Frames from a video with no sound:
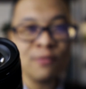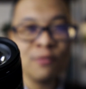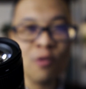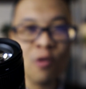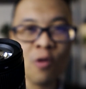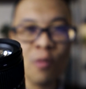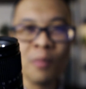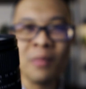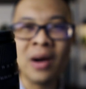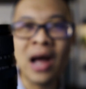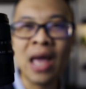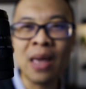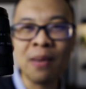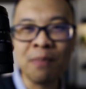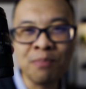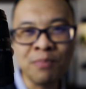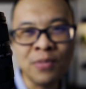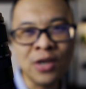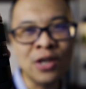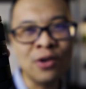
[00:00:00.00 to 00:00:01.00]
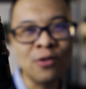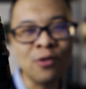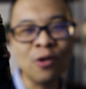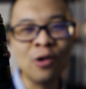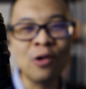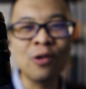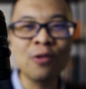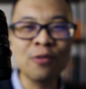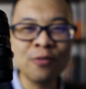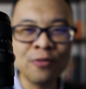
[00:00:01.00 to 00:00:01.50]
for my
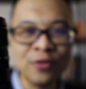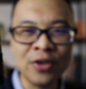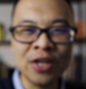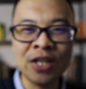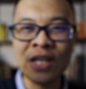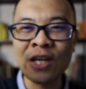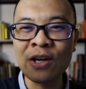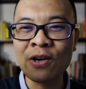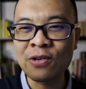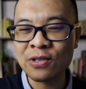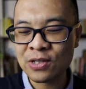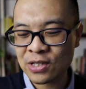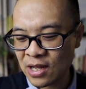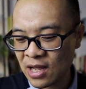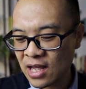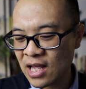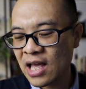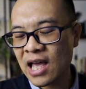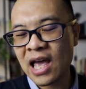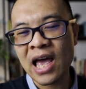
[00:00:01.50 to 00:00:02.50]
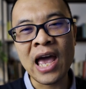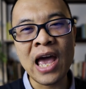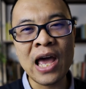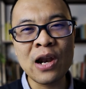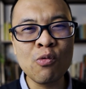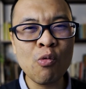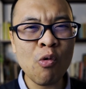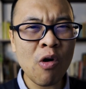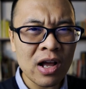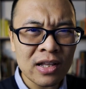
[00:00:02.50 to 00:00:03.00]
B-roll videos.
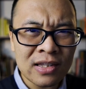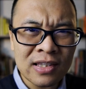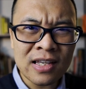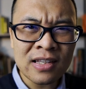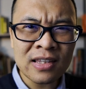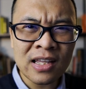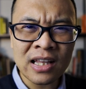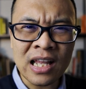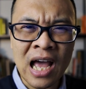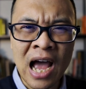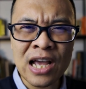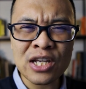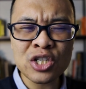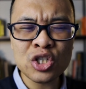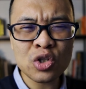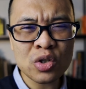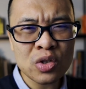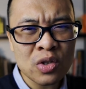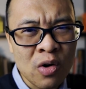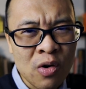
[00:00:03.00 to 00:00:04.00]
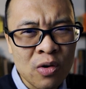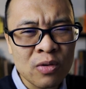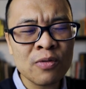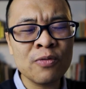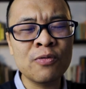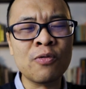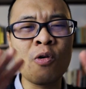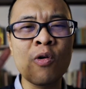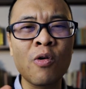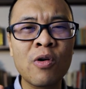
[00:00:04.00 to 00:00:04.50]
And one thing that I should note
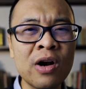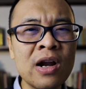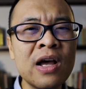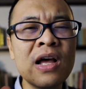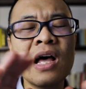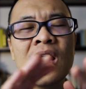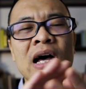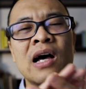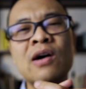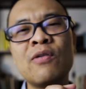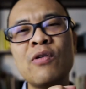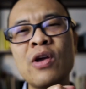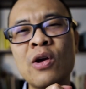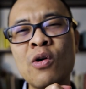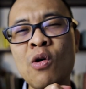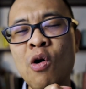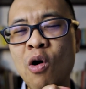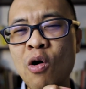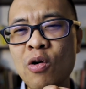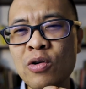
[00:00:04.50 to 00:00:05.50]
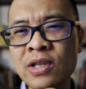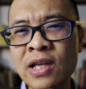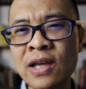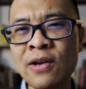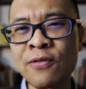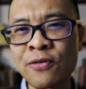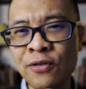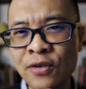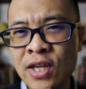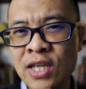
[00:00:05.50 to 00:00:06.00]
for
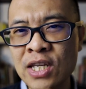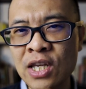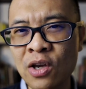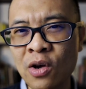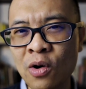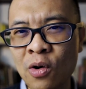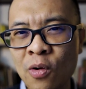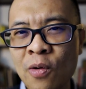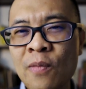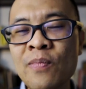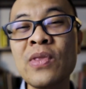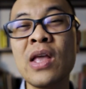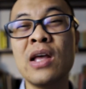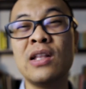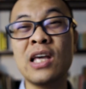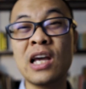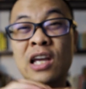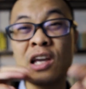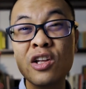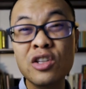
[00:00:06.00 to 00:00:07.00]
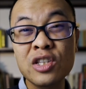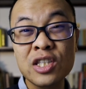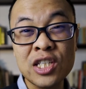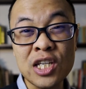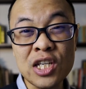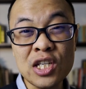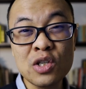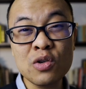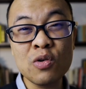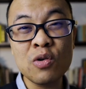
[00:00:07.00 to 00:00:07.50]
recording video, the
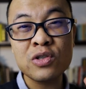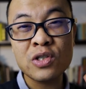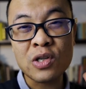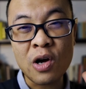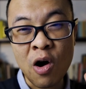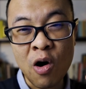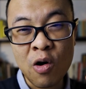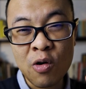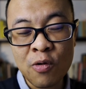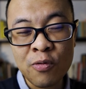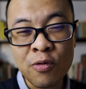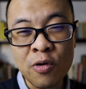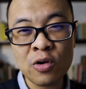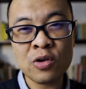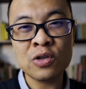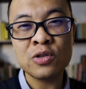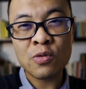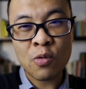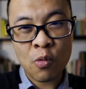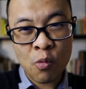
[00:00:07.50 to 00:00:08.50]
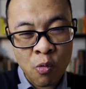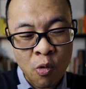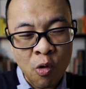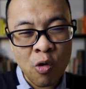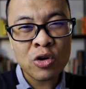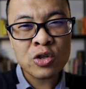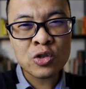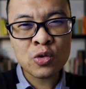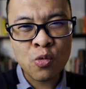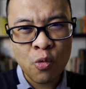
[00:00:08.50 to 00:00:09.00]
continuous autofocus
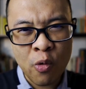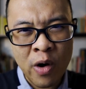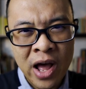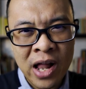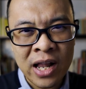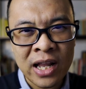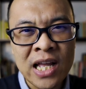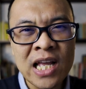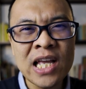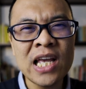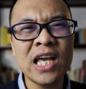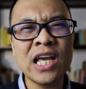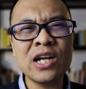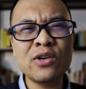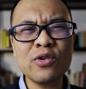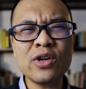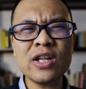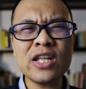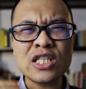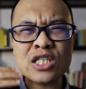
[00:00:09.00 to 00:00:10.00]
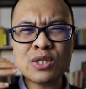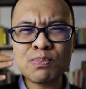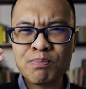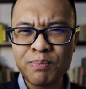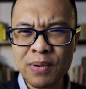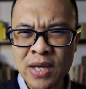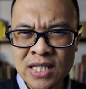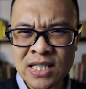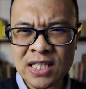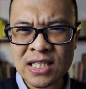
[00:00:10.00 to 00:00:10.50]
works well. It really
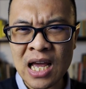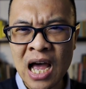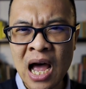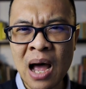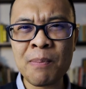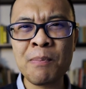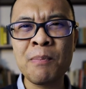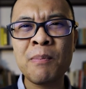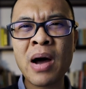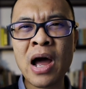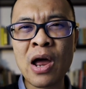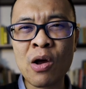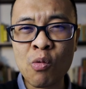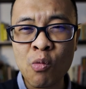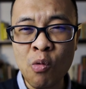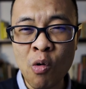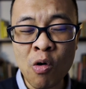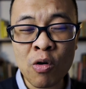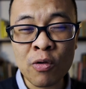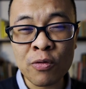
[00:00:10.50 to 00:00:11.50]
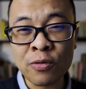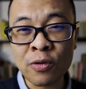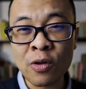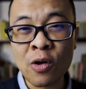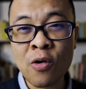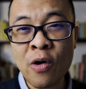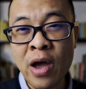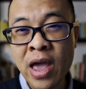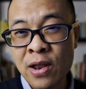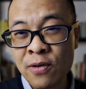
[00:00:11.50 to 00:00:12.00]
speeds up my
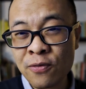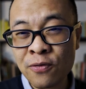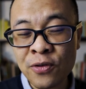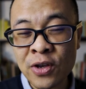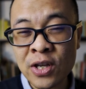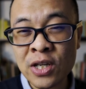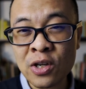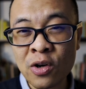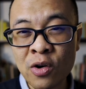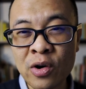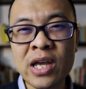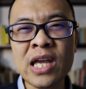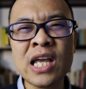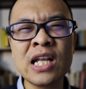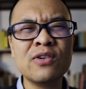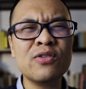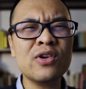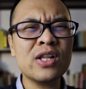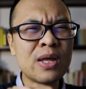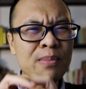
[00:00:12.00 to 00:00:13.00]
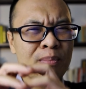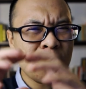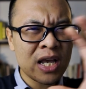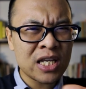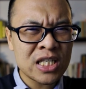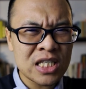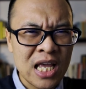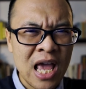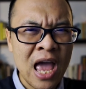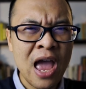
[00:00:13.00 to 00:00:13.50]
workflow in video. It really
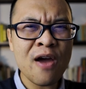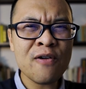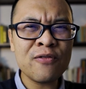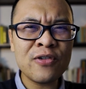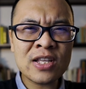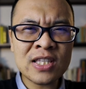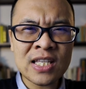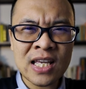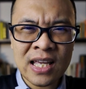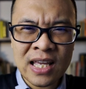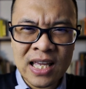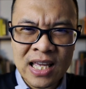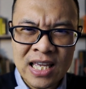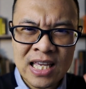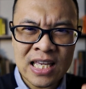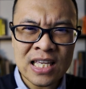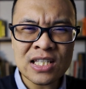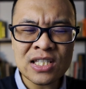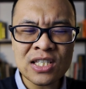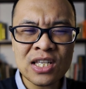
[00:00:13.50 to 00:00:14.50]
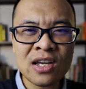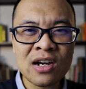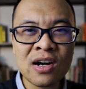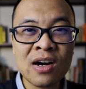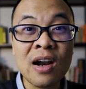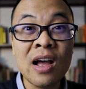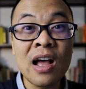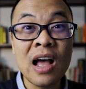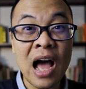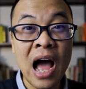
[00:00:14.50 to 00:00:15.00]
makes everything
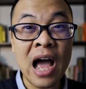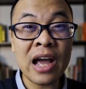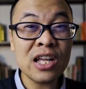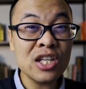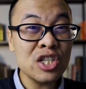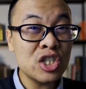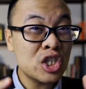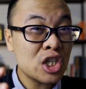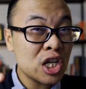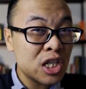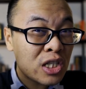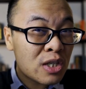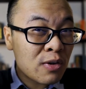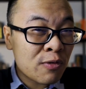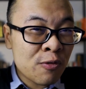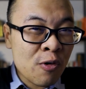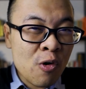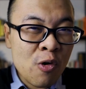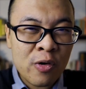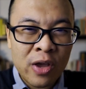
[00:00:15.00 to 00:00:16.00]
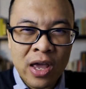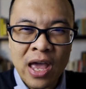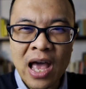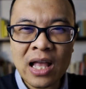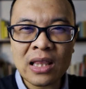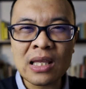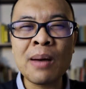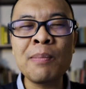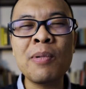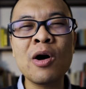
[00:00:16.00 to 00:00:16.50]
easier. I can just
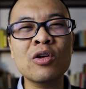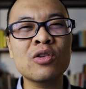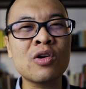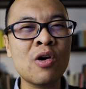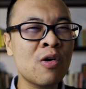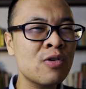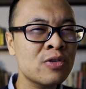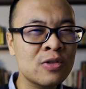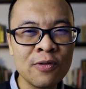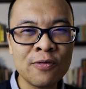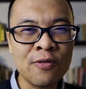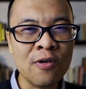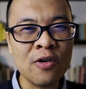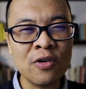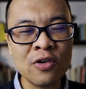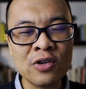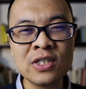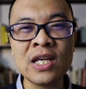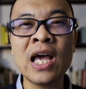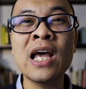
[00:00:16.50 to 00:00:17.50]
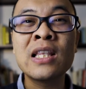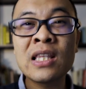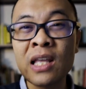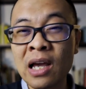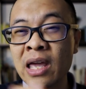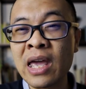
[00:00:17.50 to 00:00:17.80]
forget about autofocus and the